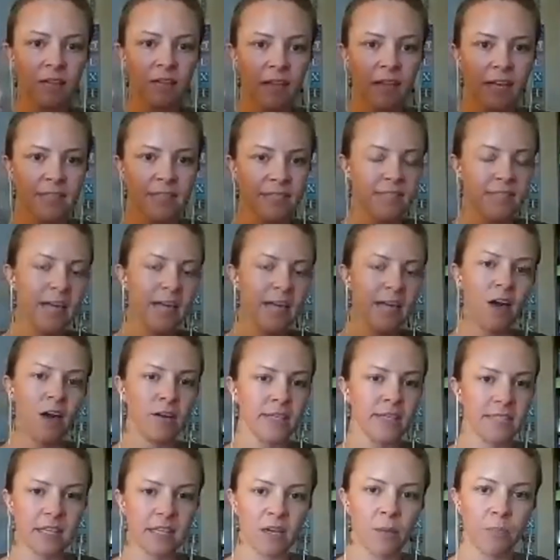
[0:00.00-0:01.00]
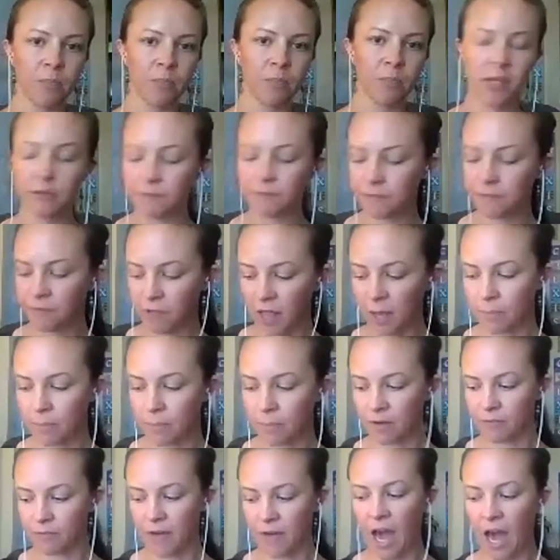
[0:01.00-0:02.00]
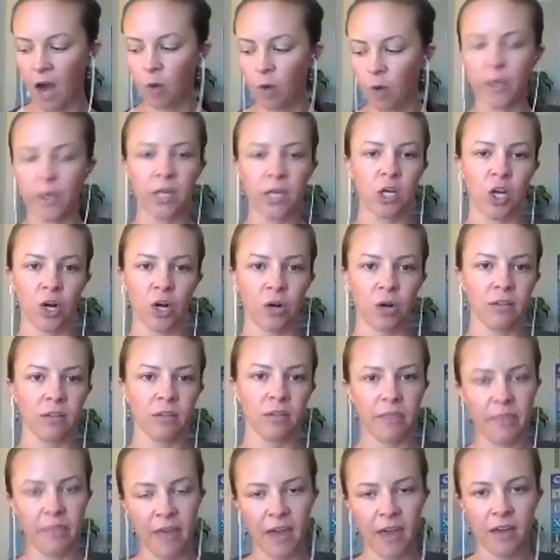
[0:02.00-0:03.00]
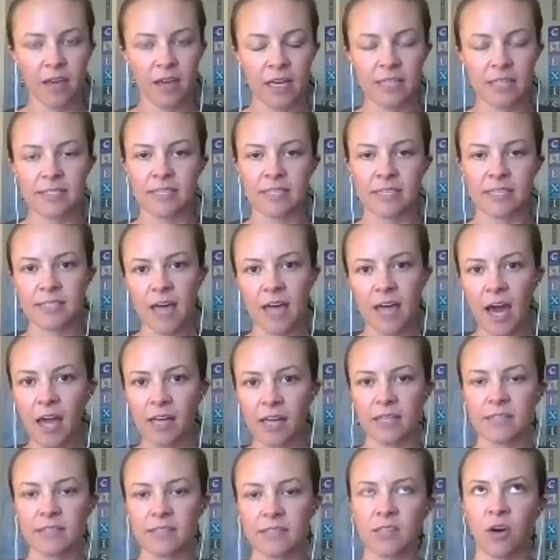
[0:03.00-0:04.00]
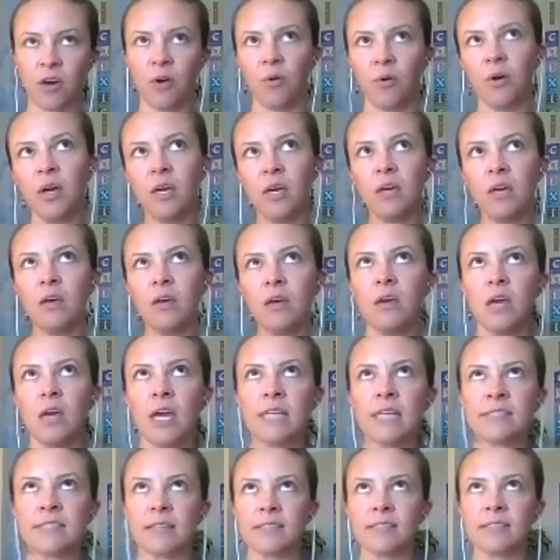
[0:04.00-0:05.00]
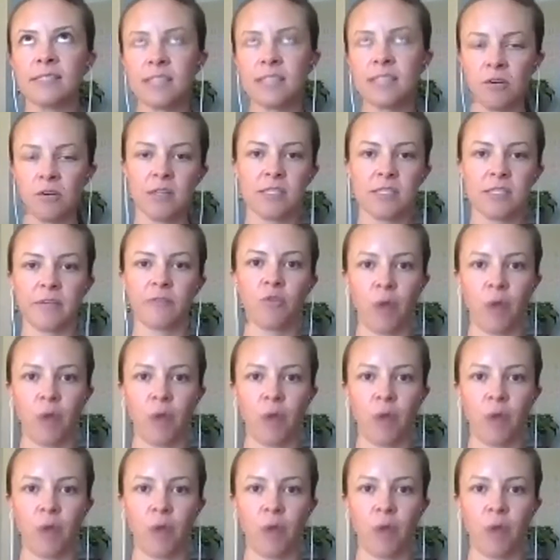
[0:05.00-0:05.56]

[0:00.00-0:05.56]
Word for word: he lays this out is the complete flip of how we currently think in society. So it's a series of